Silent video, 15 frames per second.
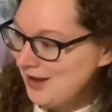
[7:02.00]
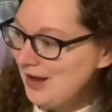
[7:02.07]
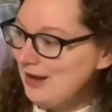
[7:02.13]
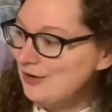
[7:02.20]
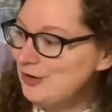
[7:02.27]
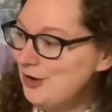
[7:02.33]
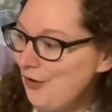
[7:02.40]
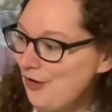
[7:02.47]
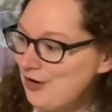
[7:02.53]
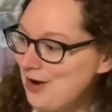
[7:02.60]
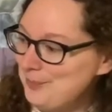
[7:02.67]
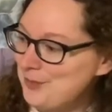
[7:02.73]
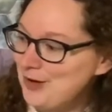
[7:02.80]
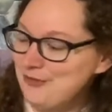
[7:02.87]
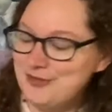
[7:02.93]
You're a
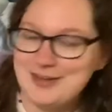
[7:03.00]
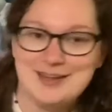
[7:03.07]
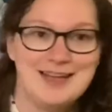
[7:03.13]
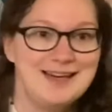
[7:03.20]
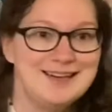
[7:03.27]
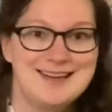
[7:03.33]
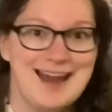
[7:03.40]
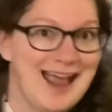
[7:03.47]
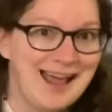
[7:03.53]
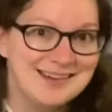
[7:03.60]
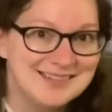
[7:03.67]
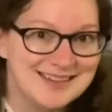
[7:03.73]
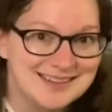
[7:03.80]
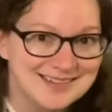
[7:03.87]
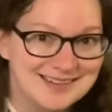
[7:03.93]
perfectly
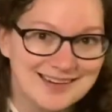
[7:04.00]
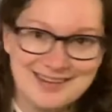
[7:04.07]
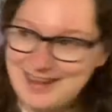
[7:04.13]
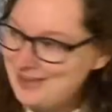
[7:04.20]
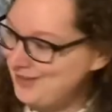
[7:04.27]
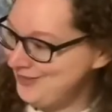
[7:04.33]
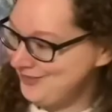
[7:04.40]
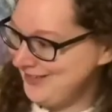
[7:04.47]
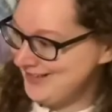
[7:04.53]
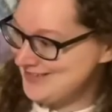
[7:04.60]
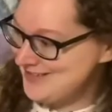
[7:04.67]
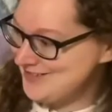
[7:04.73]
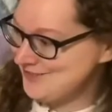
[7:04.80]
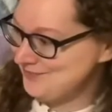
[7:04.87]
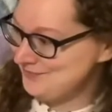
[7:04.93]
dandy little
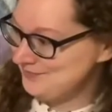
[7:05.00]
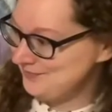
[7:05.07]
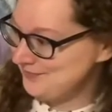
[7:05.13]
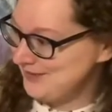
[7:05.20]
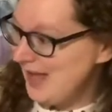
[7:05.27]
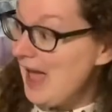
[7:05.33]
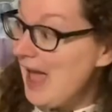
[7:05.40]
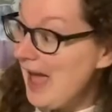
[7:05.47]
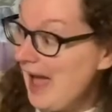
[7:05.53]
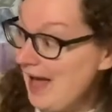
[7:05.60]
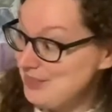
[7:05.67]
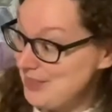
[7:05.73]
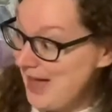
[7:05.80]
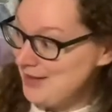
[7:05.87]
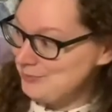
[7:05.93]
elephant.
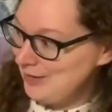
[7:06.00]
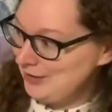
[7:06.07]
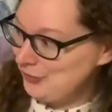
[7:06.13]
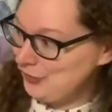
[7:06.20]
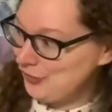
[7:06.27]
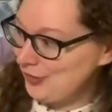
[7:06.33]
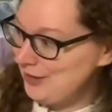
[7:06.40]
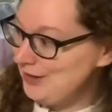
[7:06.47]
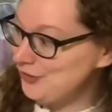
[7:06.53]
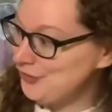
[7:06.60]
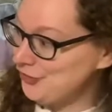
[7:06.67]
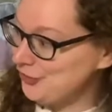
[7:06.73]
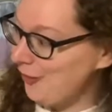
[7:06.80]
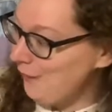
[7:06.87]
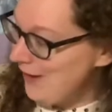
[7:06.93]
And that made Sooki
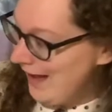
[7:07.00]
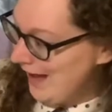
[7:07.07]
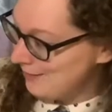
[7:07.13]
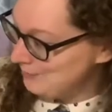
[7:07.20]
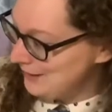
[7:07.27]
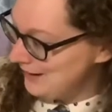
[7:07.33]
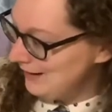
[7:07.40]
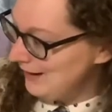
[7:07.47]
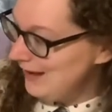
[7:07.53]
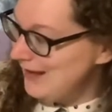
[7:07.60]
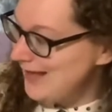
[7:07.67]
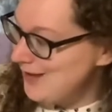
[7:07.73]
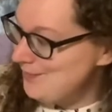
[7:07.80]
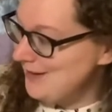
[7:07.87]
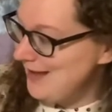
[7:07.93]
so happy,
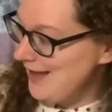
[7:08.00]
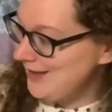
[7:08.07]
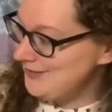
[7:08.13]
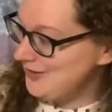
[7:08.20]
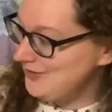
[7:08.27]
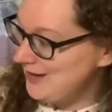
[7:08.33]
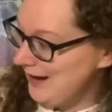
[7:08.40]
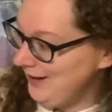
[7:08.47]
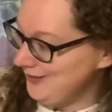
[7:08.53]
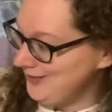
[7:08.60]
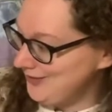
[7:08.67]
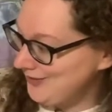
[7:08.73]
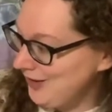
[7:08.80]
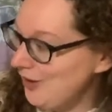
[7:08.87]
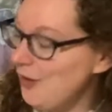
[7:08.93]
he began to
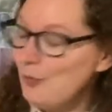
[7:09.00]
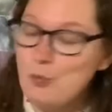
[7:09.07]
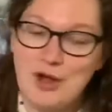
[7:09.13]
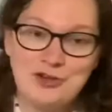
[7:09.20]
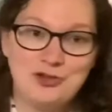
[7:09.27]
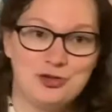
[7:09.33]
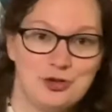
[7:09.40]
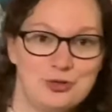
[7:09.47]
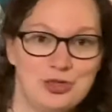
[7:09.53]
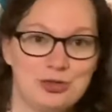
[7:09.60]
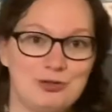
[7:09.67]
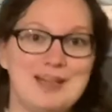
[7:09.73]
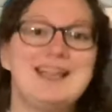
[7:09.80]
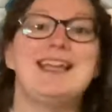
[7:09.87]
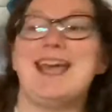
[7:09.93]
dance, one, two,
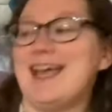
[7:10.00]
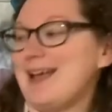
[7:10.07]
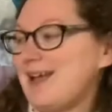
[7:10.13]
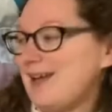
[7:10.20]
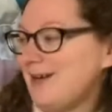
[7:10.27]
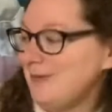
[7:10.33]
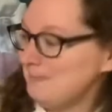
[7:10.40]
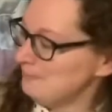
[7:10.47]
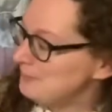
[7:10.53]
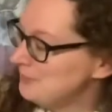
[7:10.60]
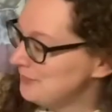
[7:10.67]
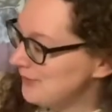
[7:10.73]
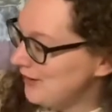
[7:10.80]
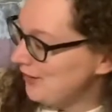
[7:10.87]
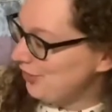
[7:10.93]
three, kick,
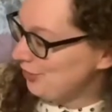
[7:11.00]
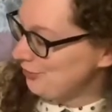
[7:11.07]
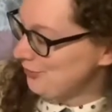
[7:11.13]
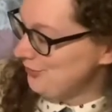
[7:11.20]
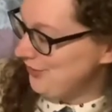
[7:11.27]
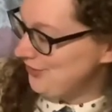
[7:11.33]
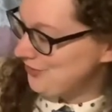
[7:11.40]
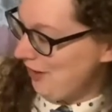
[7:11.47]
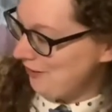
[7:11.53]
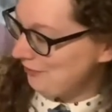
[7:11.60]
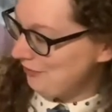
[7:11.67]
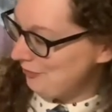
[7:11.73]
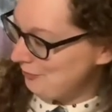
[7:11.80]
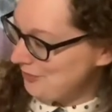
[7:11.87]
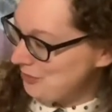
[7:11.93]
through the
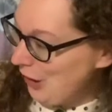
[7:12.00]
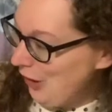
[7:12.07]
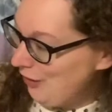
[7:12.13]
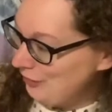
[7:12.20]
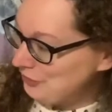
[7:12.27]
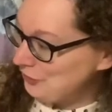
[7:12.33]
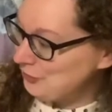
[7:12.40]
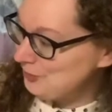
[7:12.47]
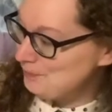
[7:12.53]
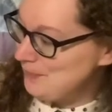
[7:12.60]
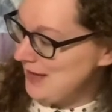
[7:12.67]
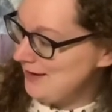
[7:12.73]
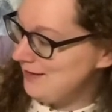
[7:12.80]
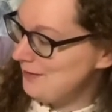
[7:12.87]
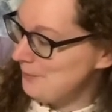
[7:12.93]
jungle with all those
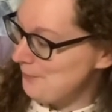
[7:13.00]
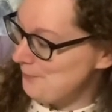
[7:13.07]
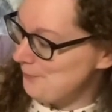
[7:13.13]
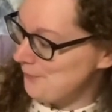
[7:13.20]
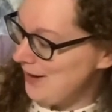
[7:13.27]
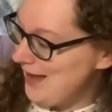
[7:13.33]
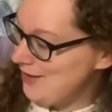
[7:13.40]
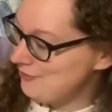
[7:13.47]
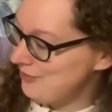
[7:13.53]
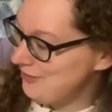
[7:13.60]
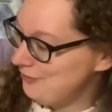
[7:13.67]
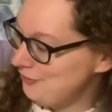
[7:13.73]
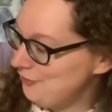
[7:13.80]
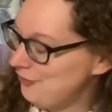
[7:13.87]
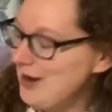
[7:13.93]
big, brave,
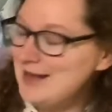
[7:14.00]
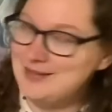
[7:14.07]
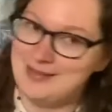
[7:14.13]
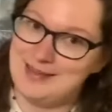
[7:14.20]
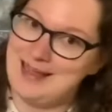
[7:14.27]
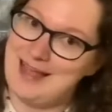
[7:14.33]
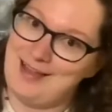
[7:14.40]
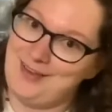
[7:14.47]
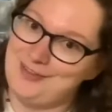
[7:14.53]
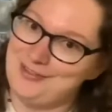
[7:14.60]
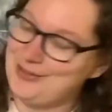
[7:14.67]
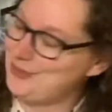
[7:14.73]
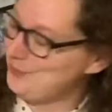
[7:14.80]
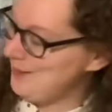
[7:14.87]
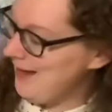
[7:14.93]
friendly
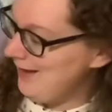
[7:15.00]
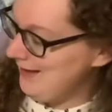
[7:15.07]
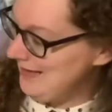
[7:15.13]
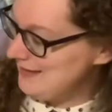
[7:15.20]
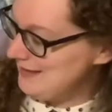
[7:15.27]
elephants behind